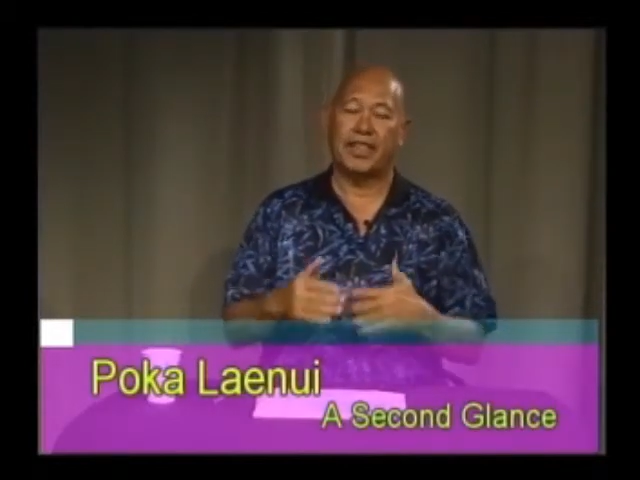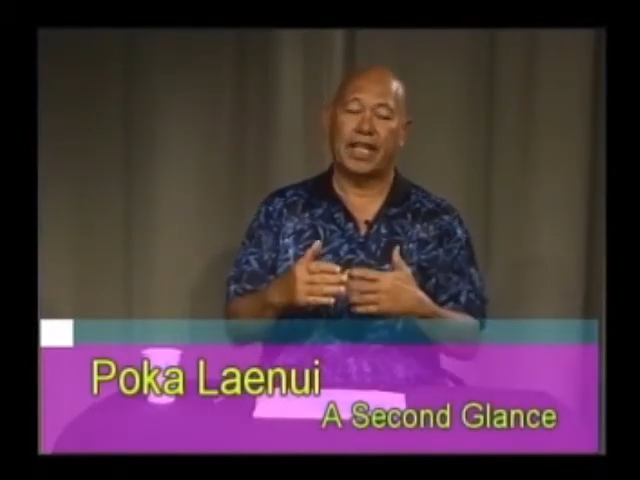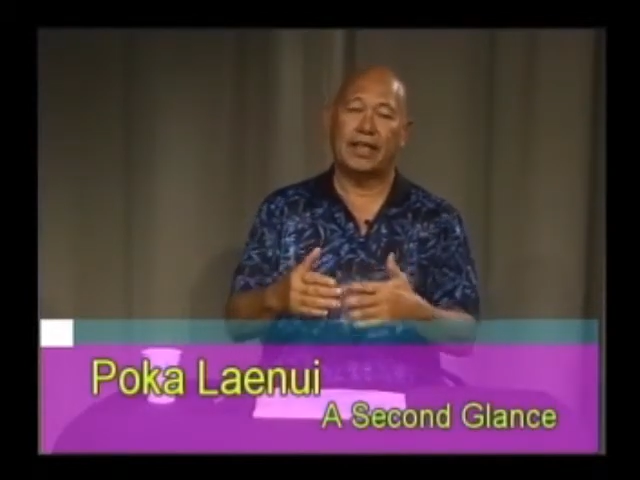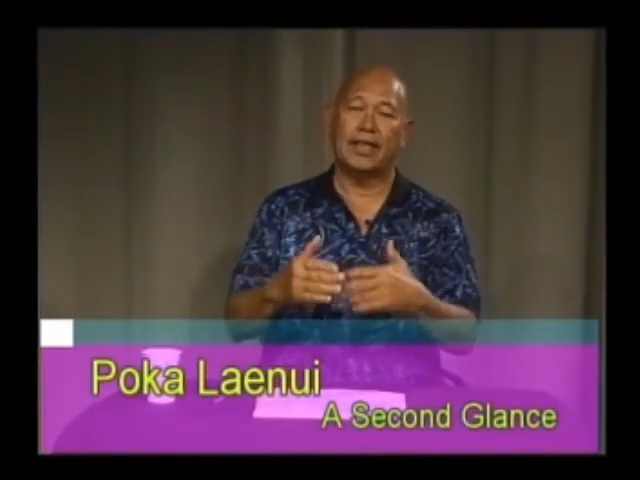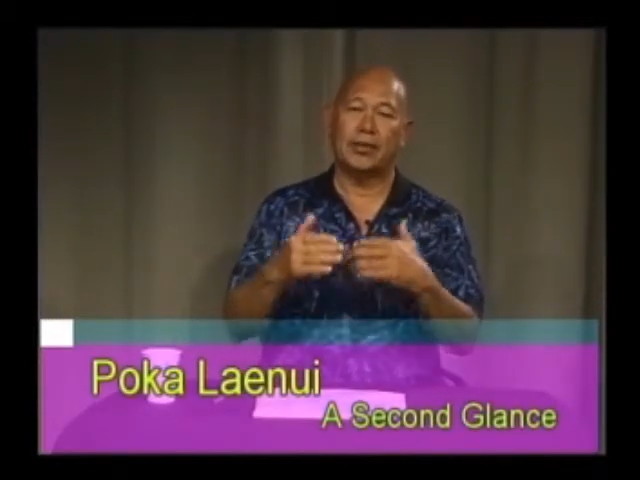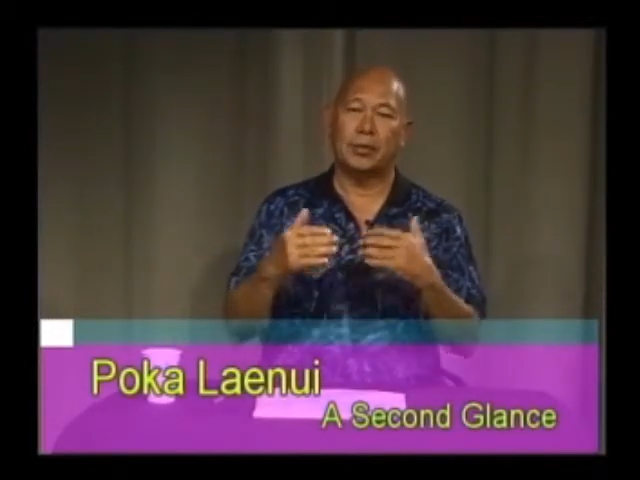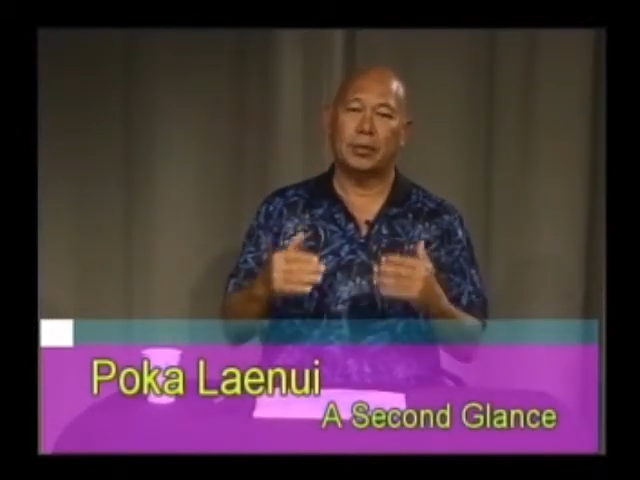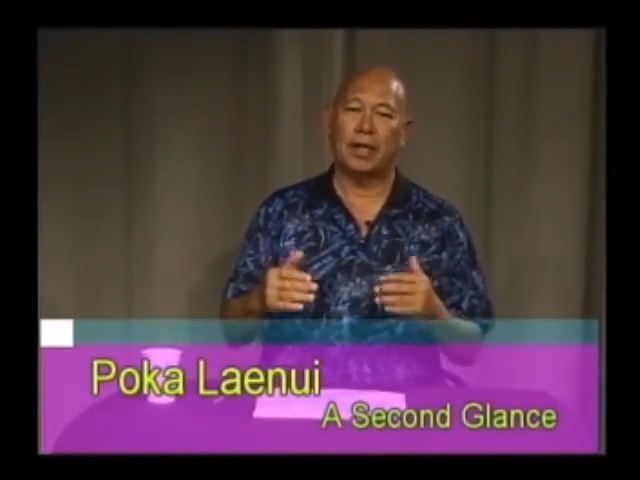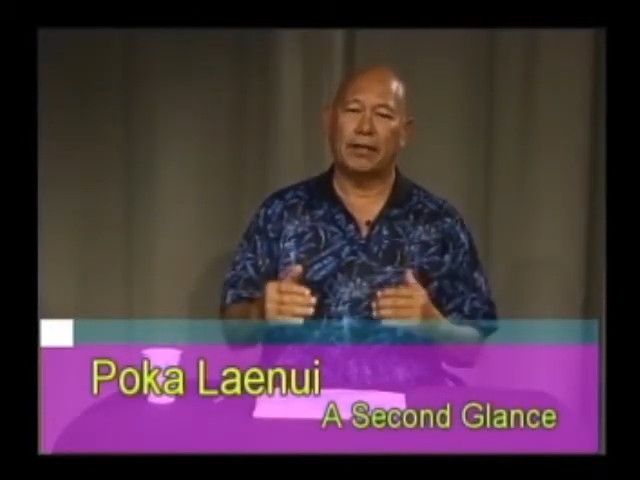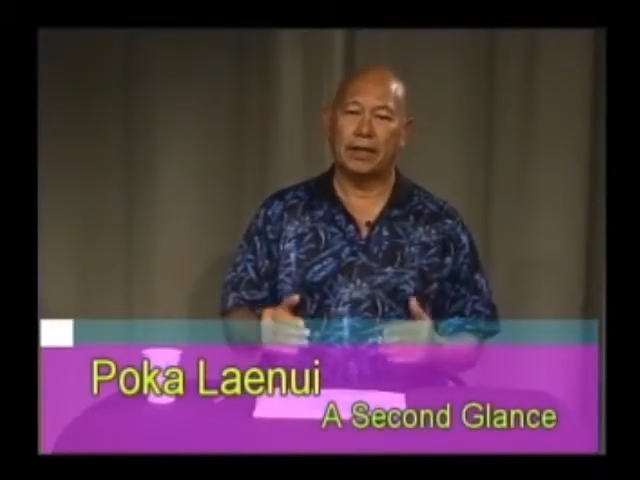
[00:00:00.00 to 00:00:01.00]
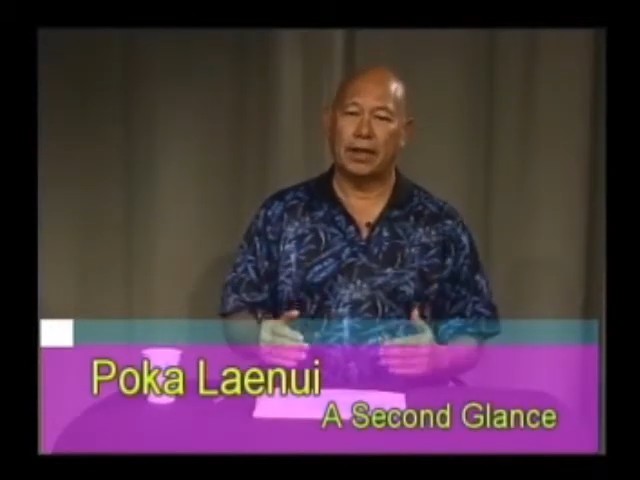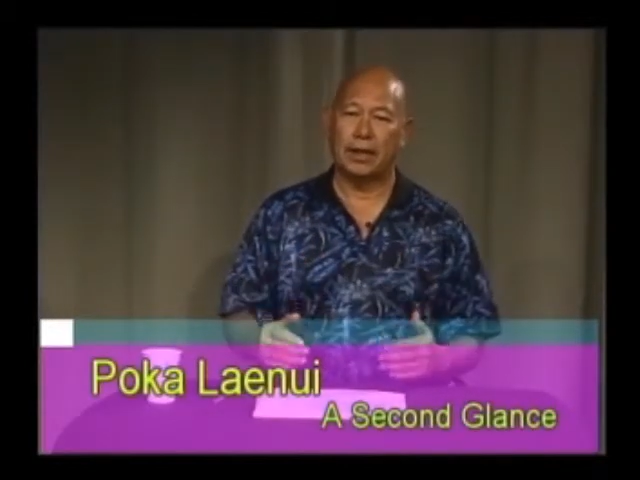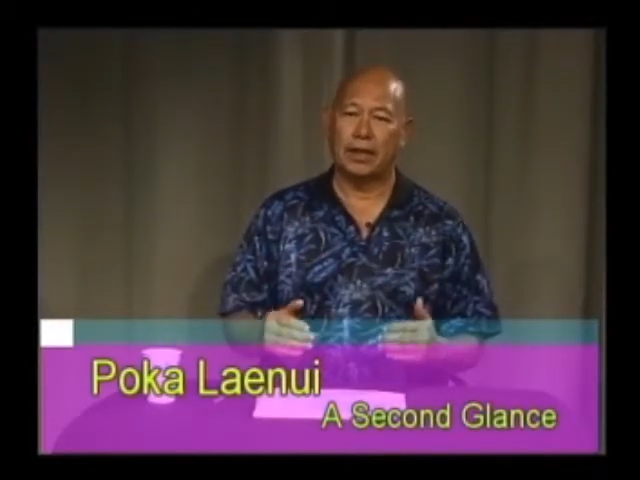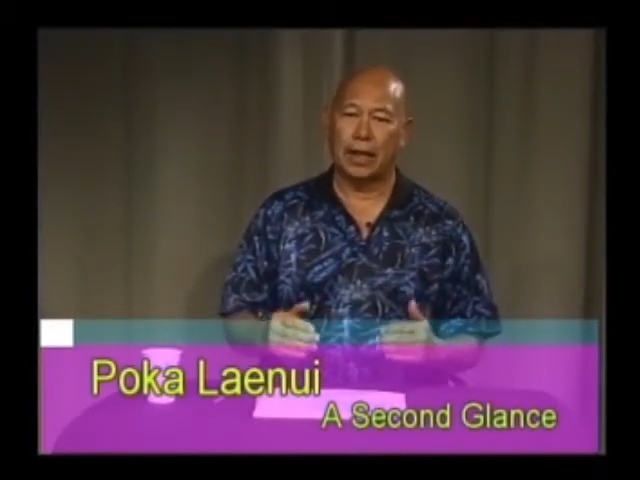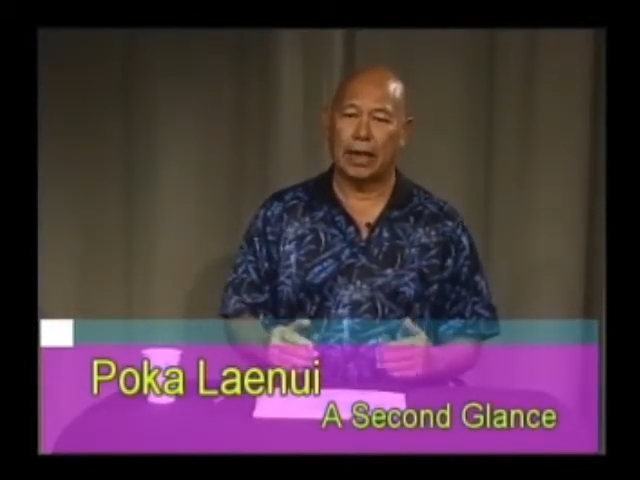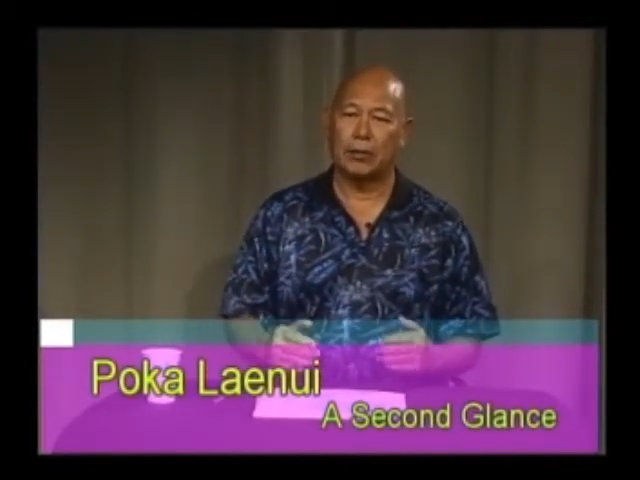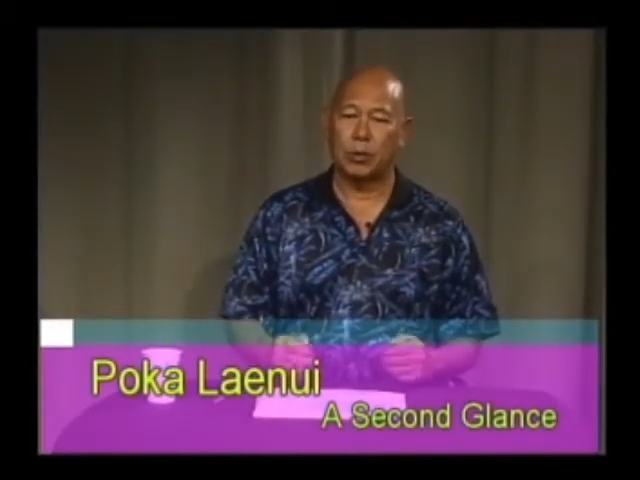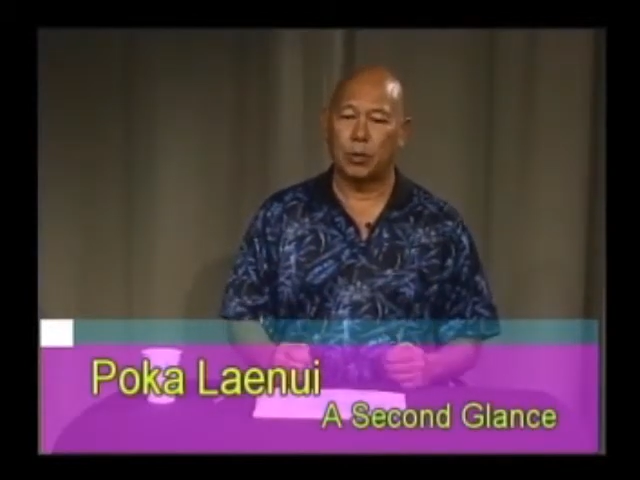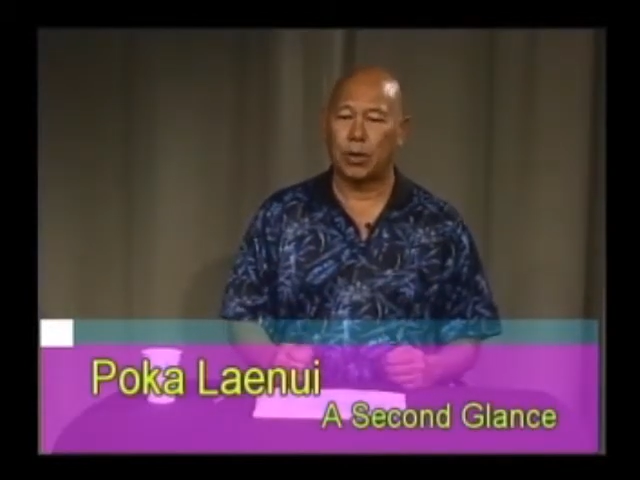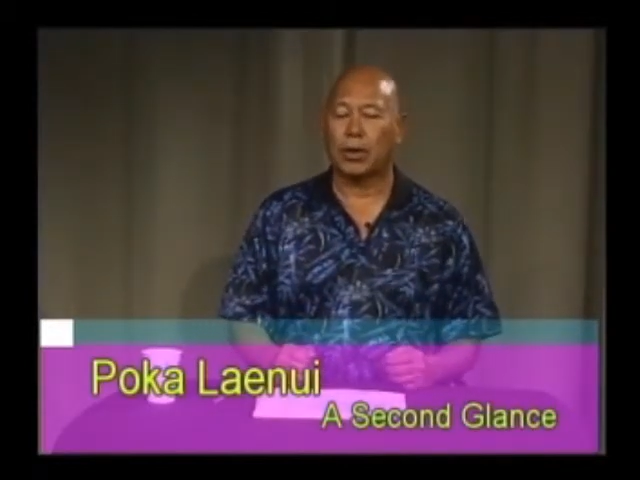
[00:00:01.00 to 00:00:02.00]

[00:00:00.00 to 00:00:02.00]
At least we will have done our work.